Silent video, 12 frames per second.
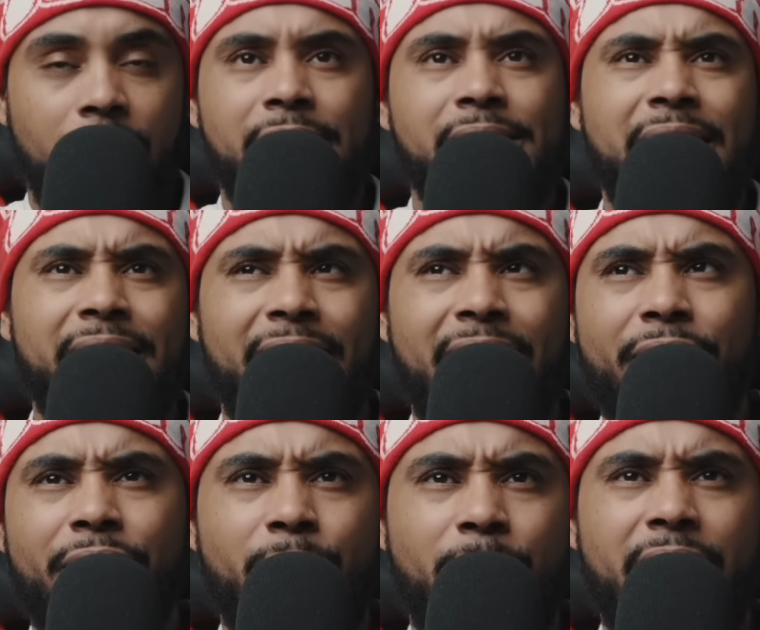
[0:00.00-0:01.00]
It's like
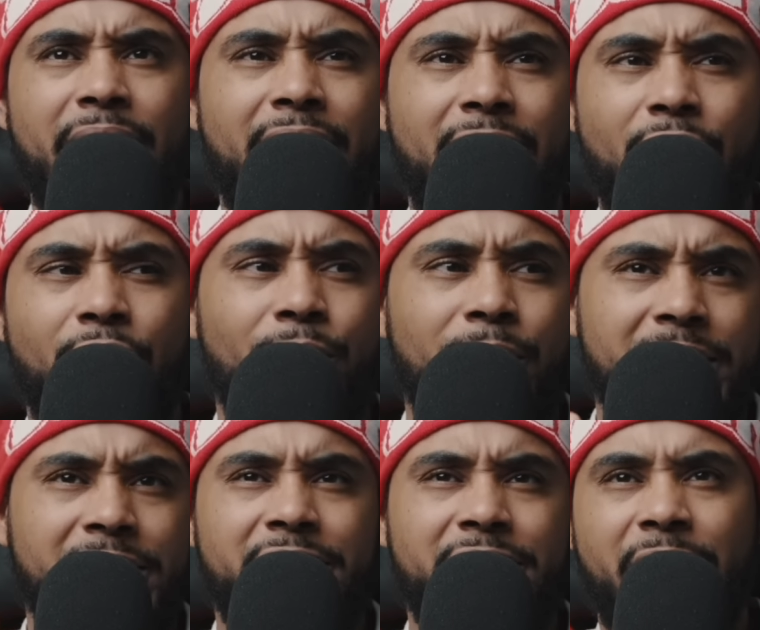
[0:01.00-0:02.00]
everywhere they go, they
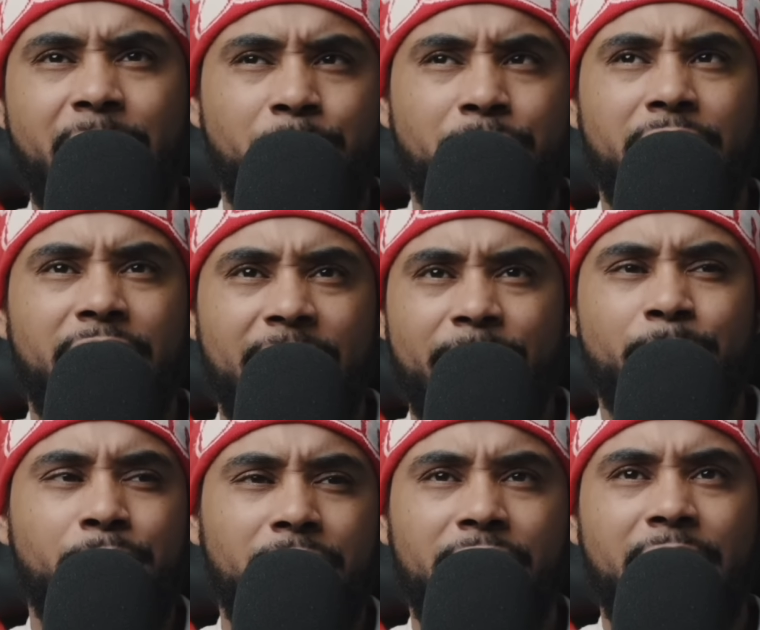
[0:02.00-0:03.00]
just keep pulling up
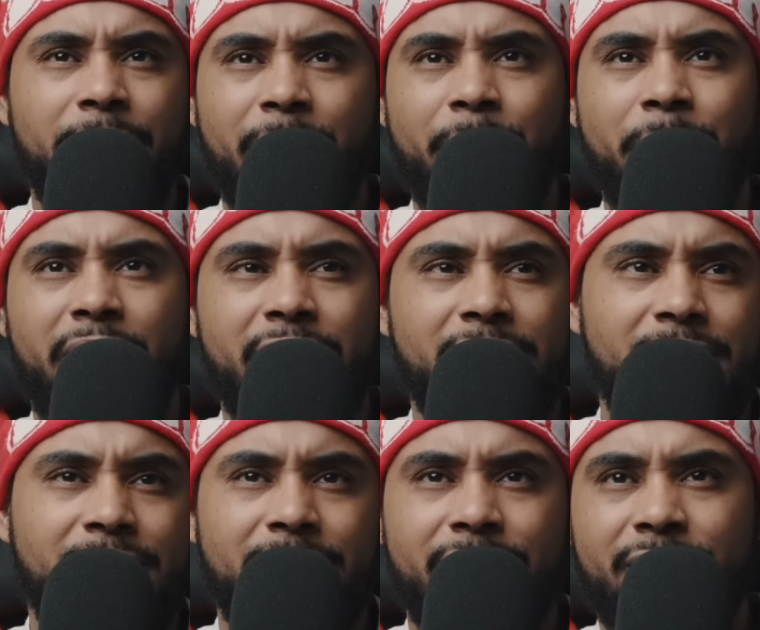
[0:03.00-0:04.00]
the
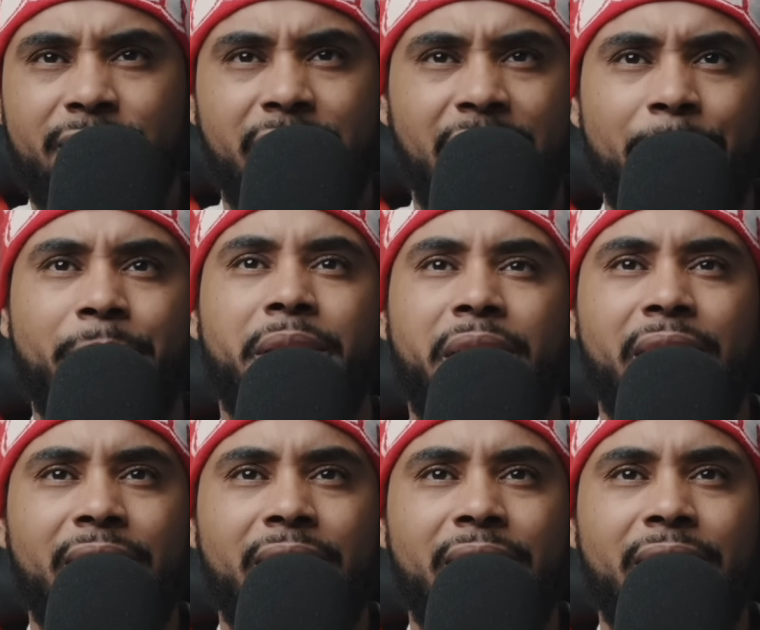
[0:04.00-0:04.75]
biggest celebrity.